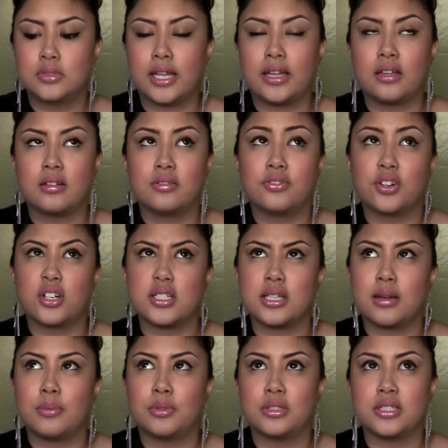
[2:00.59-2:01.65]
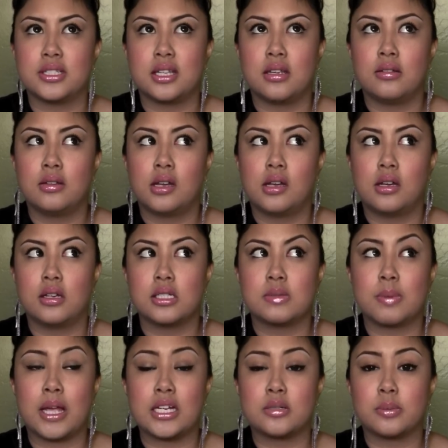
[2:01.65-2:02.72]
like, for example, let's see,
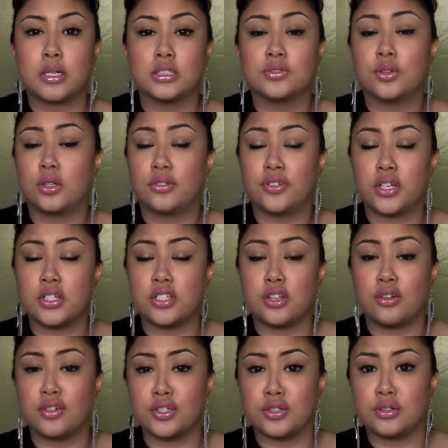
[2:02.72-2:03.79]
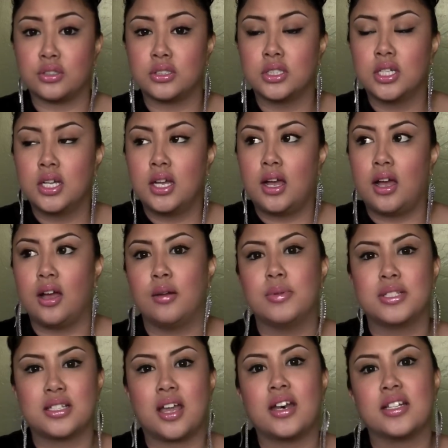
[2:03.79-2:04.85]
Smashbox Photo Finish, the original.
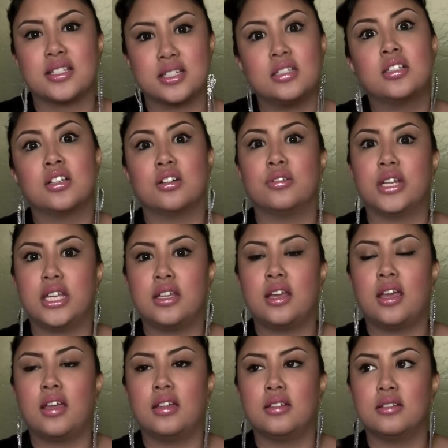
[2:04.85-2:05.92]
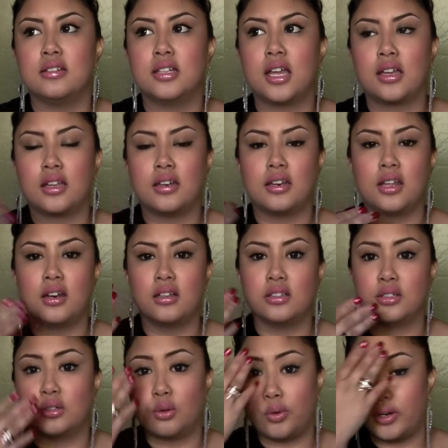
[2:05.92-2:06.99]
It's kind of silicone-y, and that can get a
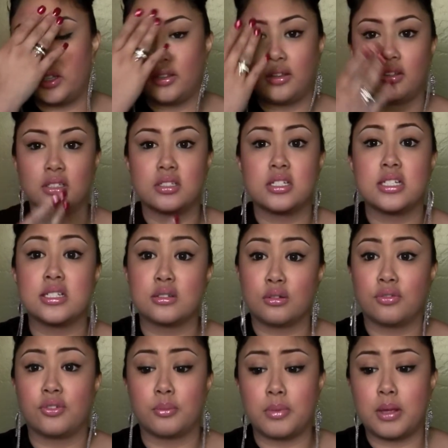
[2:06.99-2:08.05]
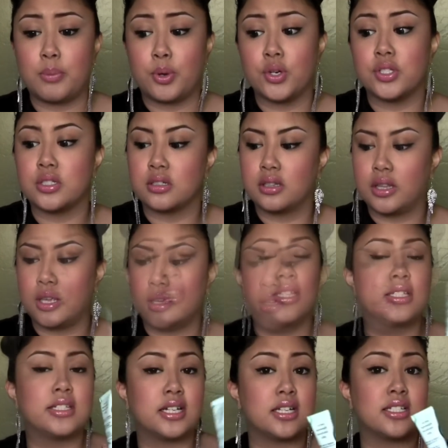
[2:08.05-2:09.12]
little oily on the T-zone for me personally.
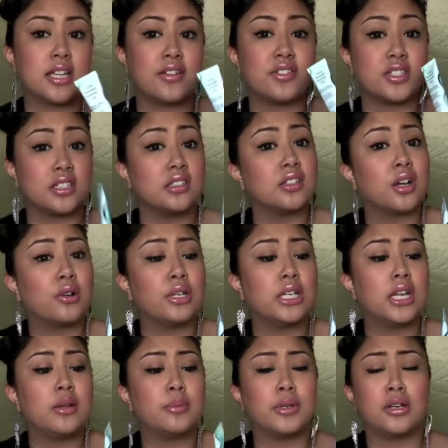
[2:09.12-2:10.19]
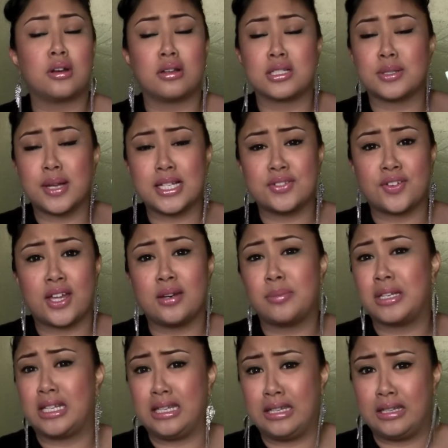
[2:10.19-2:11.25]
This does have silicone in it, but it also has
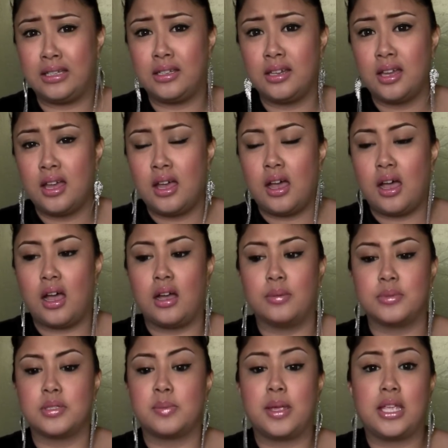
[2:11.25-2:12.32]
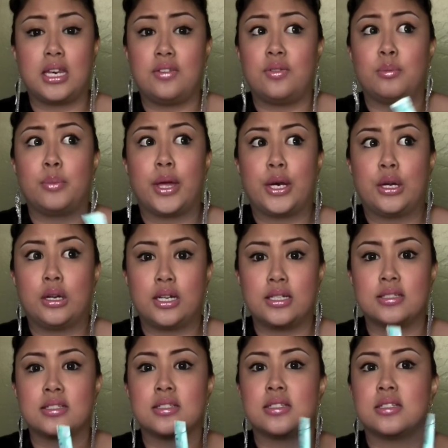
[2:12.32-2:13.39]
vitamin E. To make it even better,
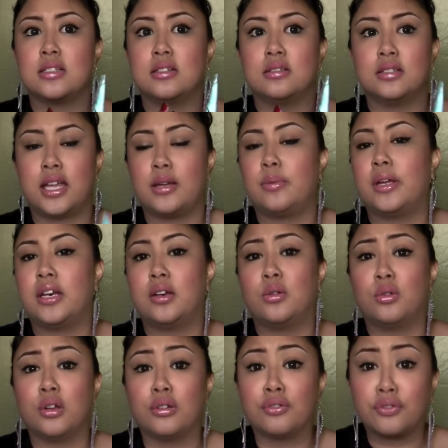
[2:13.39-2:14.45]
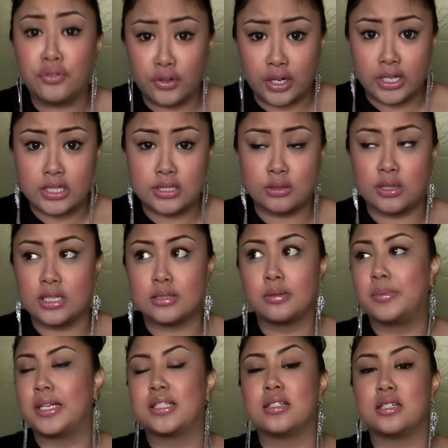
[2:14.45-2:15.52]
it's lightweight and oil-free, so that's
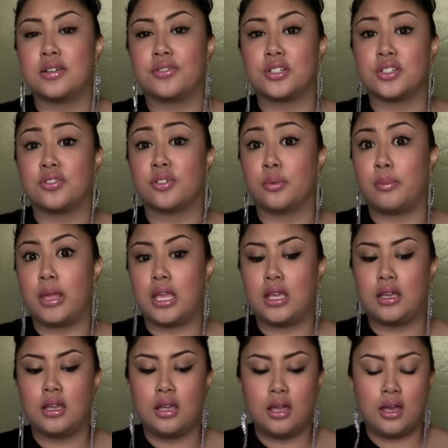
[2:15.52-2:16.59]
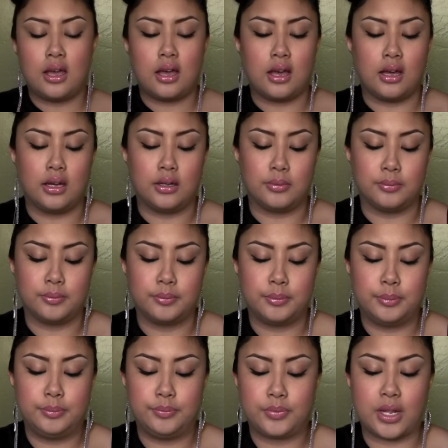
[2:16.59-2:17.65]
what makes the difference for me.
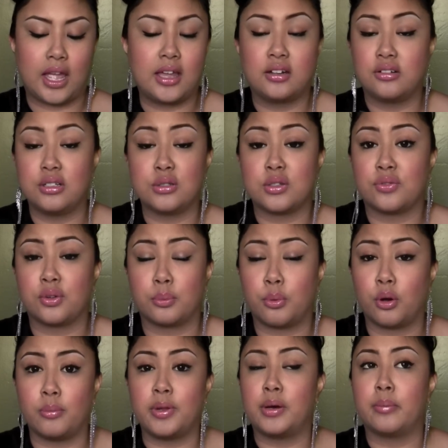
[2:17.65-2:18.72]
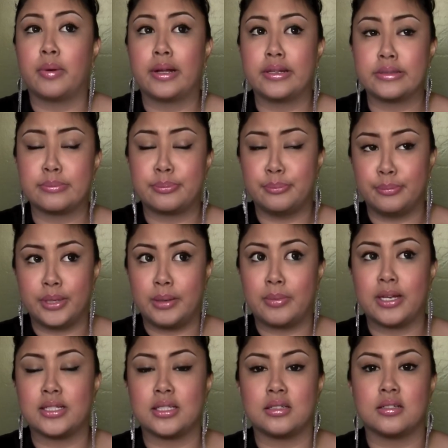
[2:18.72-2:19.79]
I don't use it for pore
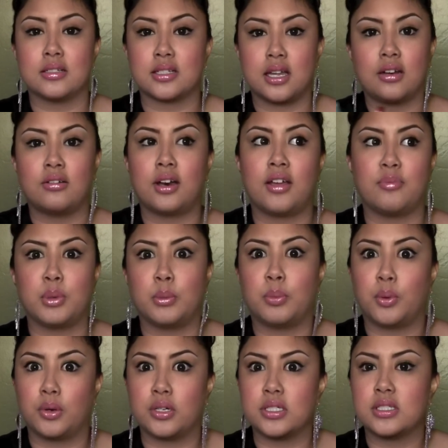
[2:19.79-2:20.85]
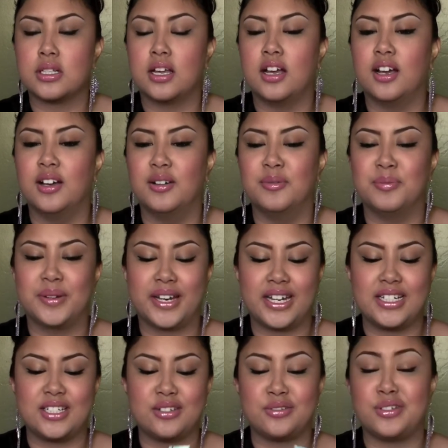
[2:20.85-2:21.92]
minimizing because I don't have big pores, but
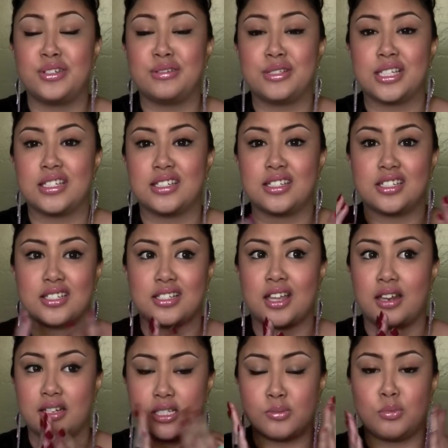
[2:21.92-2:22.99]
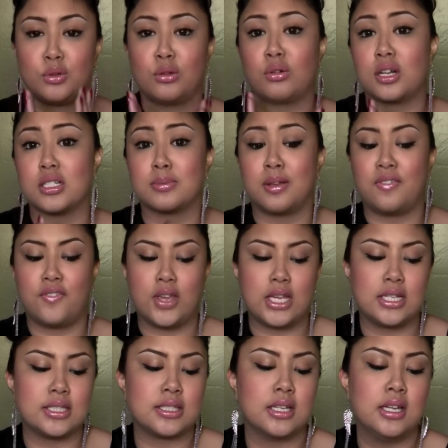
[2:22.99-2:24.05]
I do use it to just kind of smooth across my
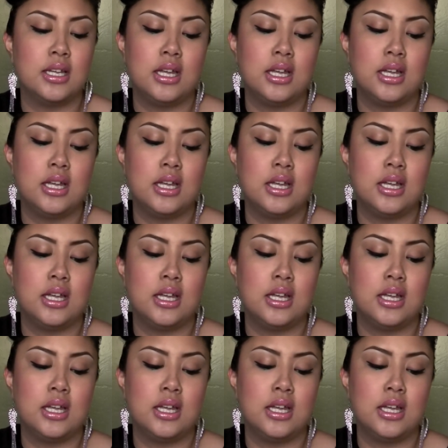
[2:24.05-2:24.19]
face.